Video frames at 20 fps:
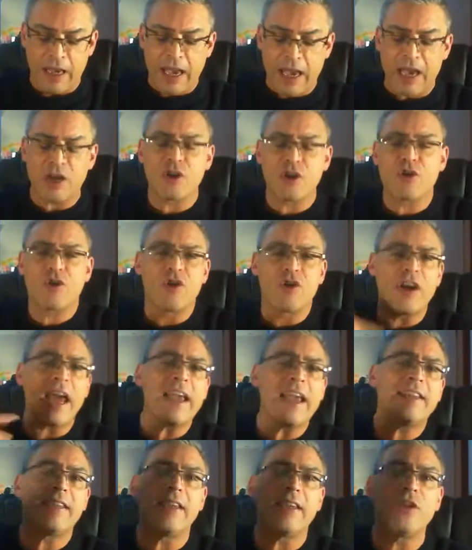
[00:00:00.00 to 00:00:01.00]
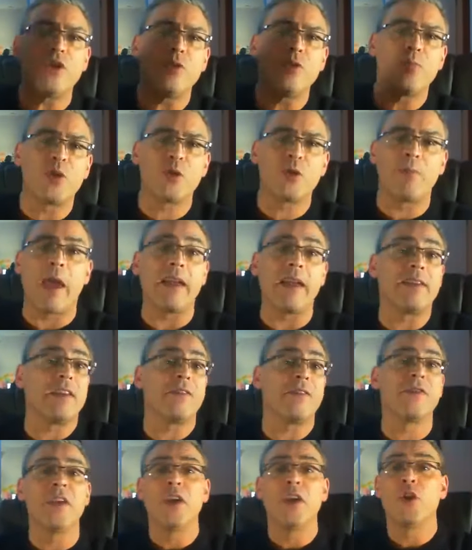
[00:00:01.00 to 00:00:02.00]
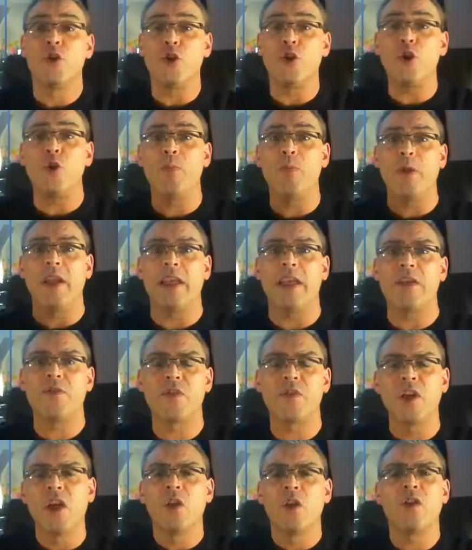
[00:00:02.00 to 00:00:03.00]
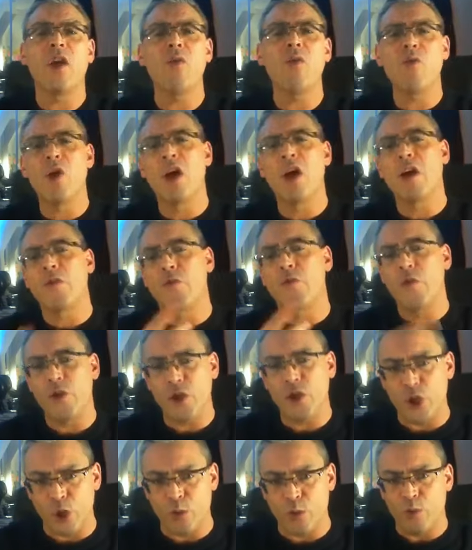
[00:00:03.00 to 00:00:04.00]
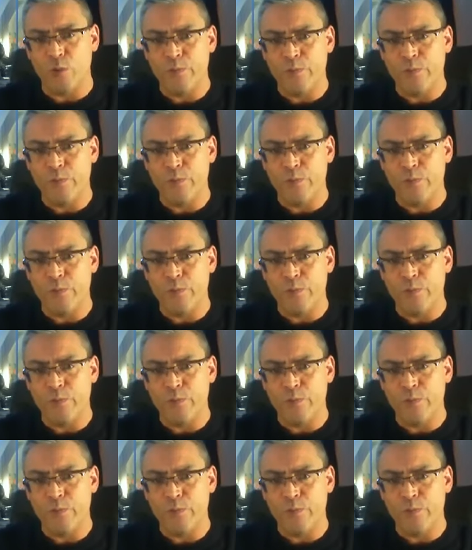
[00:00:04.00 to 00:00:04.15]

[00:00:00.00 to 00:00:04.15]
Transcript: and creating new perspectives, new beliefs that work for you.